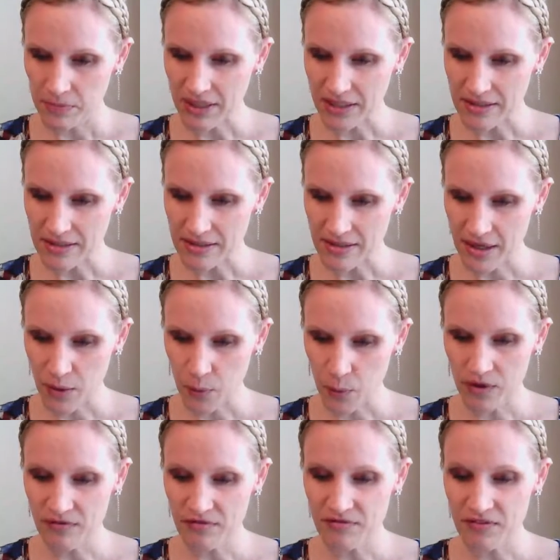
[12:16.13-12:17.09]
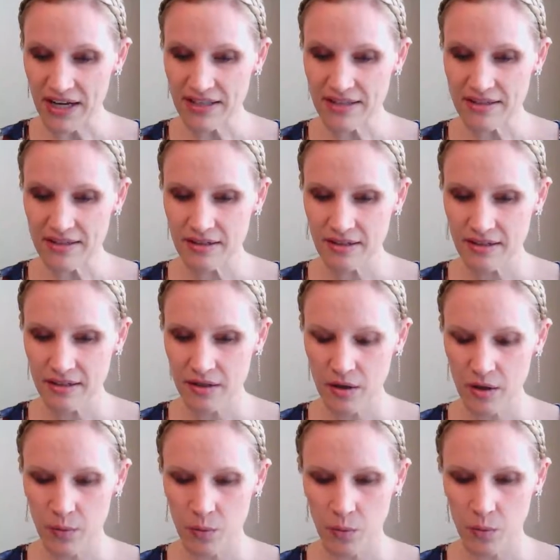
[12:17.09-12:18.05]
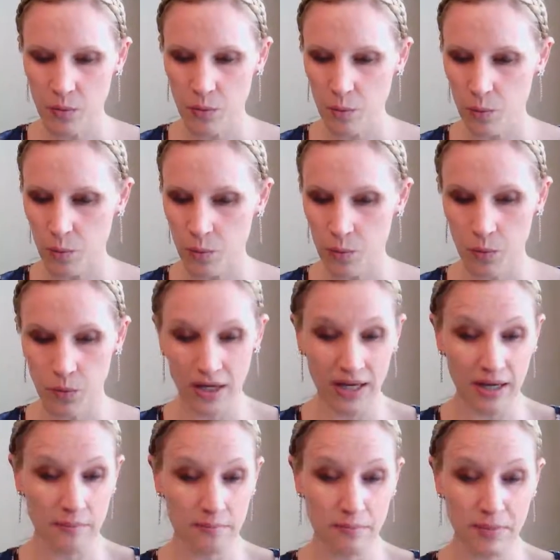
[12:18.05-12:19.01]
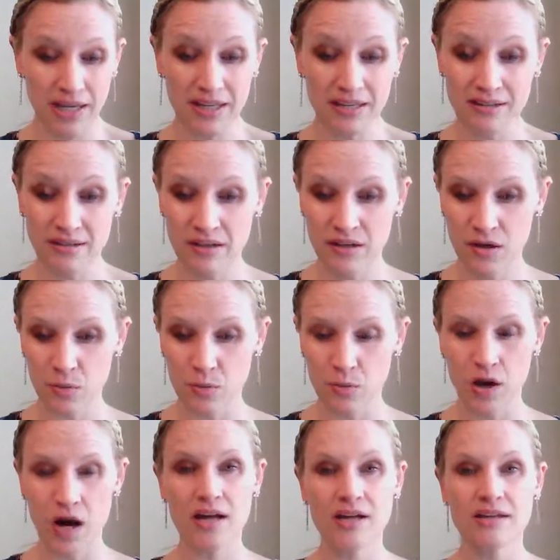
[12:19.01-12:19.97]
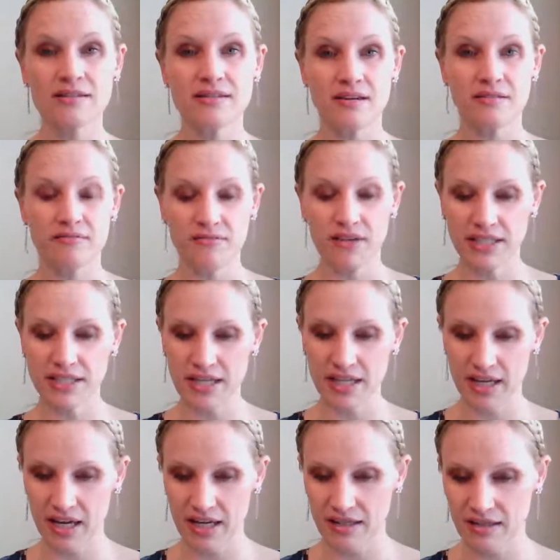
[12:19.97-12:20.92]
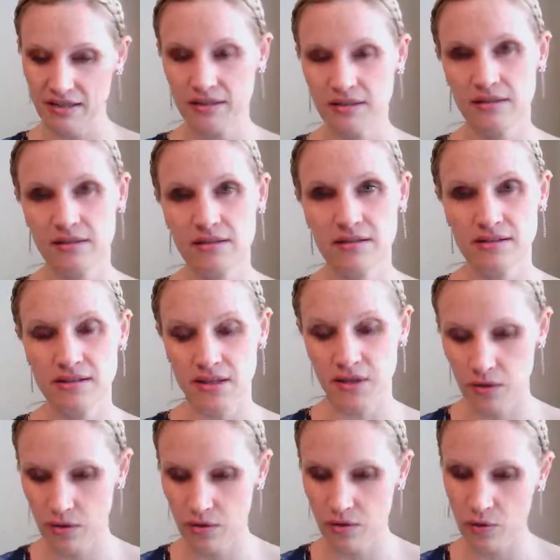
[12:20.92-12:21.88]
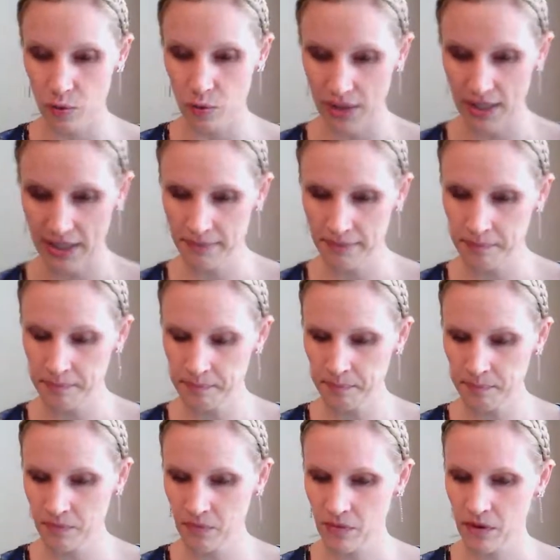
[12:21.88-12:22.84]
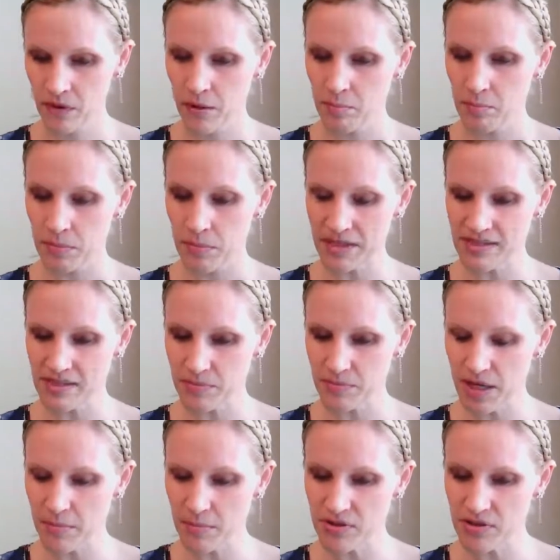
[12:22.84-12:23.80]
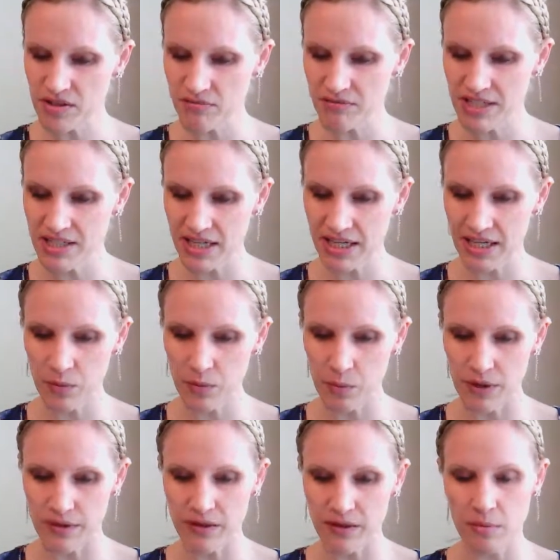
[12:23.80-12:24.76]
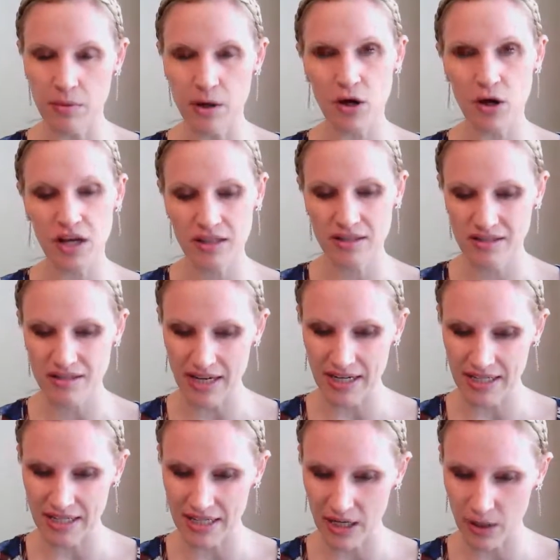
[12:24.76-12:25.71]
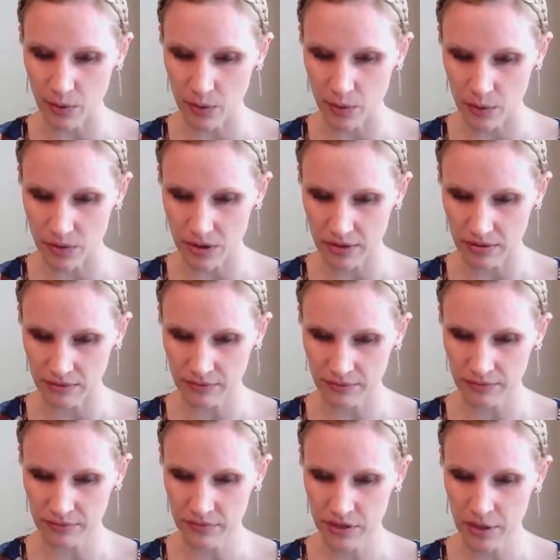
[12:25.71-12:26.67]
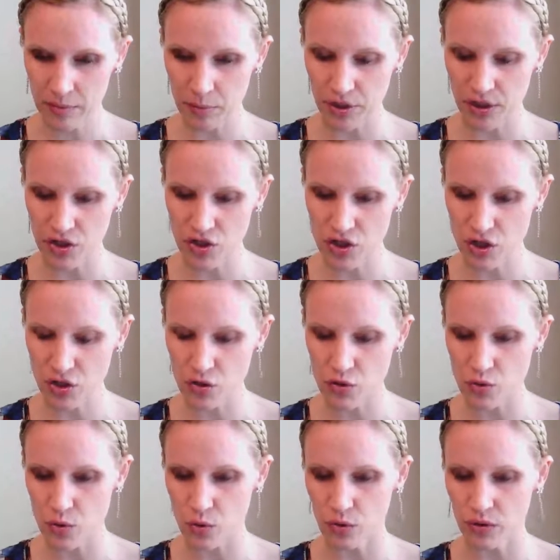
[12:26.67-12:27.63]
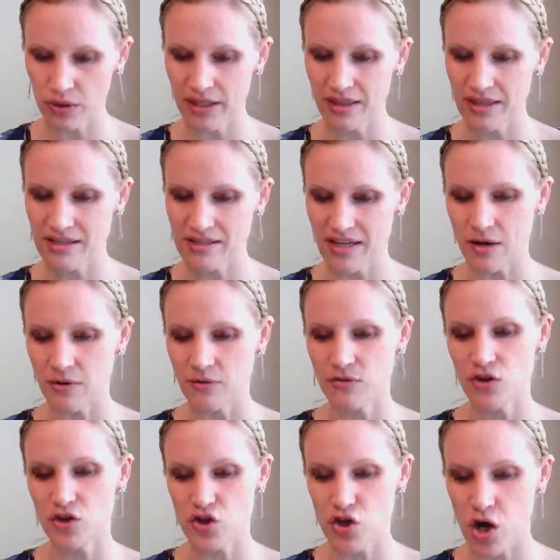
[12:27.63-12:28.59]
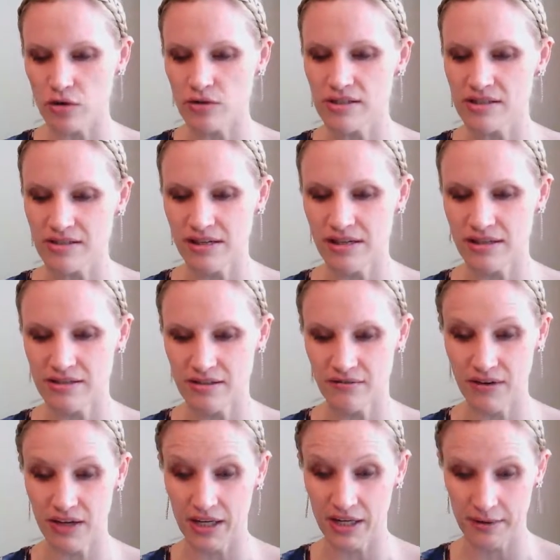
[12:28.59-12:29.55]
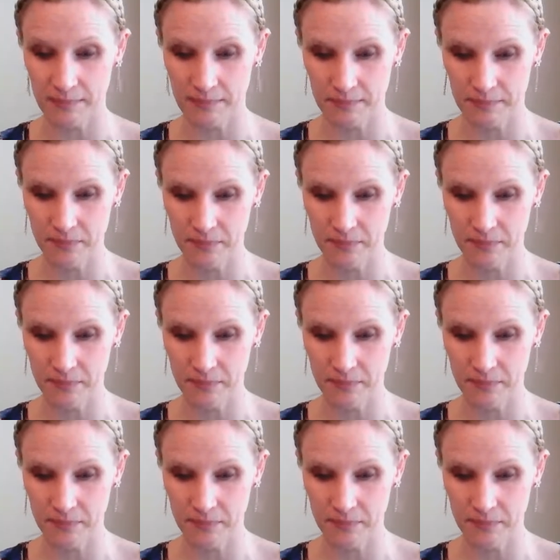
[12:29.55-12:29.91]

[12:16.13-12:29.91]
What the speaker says: Let's see. We fight, get beaten, rise, and fight again, said Greene. By September 1781, the Americans had narrowed British control in the South to Charleston and Savannah.